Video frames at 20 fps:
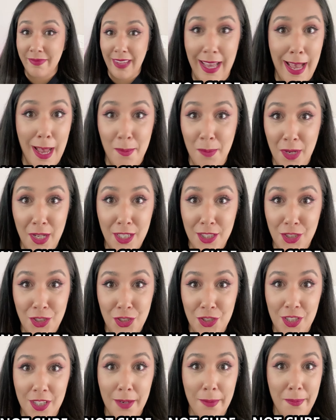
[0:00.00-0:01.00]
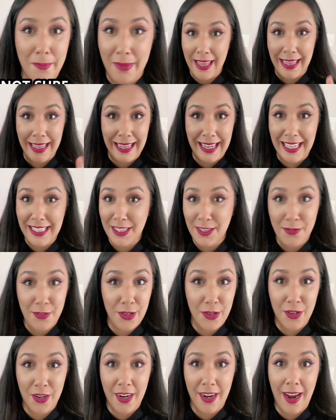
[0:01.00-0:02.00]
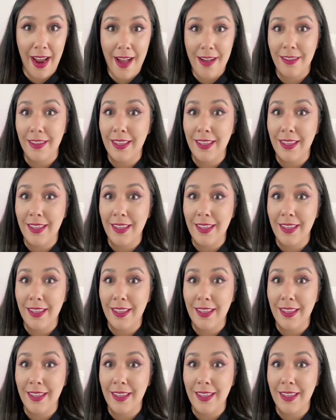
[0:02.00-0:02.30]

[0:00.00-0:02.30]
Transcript: I'm not sure, but let's figure it out.